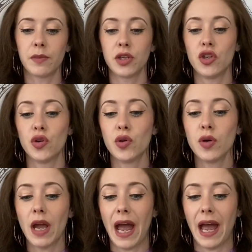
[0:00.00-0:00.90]

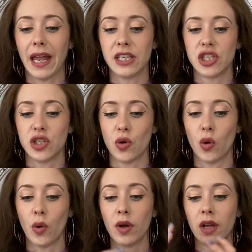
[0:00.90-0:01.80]
you and
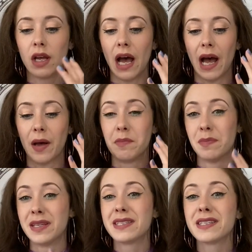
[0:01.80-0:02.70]
your
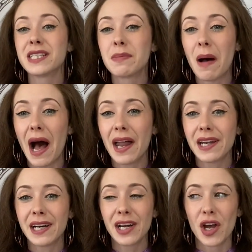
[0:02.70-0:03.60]
business
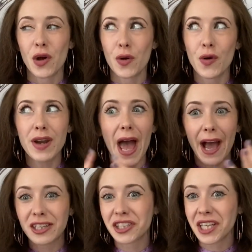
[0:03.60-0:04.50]
partner could
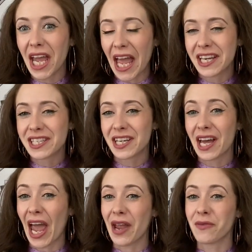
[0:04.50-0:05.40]
actually
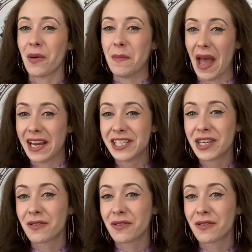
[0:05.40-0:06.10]
enter a romantic